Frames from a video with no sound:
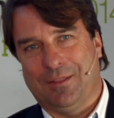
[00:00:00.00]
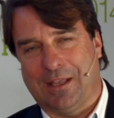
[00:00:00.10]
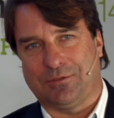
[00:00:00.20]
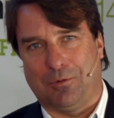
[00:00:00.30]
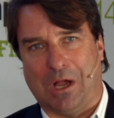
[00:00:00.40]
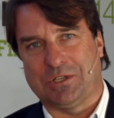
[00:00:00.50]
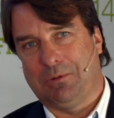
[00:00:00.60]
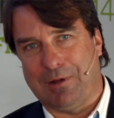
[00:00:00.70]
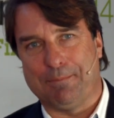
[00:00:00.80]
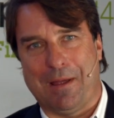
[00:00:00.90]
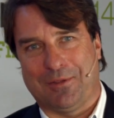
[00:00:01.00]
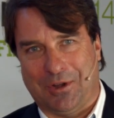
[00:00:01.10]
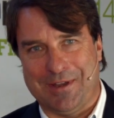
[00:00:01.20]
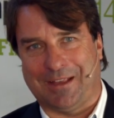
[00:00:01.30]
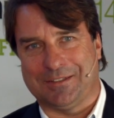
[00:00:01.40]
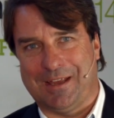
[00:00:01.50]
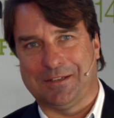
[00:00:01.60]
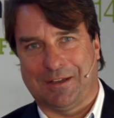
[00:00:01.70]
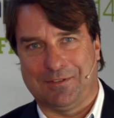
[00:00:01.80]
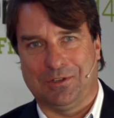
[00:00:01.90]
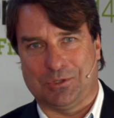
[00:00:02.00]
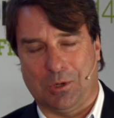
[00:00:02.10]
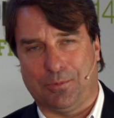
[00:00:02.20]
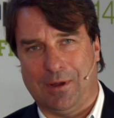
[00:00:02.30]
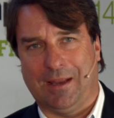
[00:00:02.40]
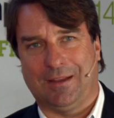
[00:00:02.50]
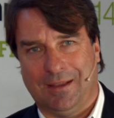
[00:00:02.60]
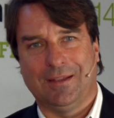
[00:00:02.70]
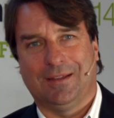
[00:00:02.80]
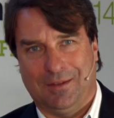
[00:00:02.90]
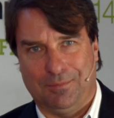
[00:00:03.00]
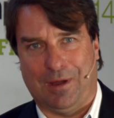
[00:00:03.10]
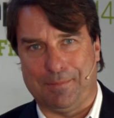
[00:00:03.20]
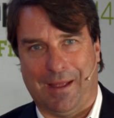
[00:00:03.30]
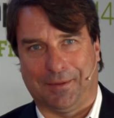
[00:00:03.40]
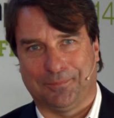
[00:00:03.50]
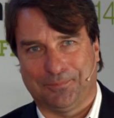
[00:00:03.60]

Thanks for watching. We'll be right back with our next guest after this short break. Be right back.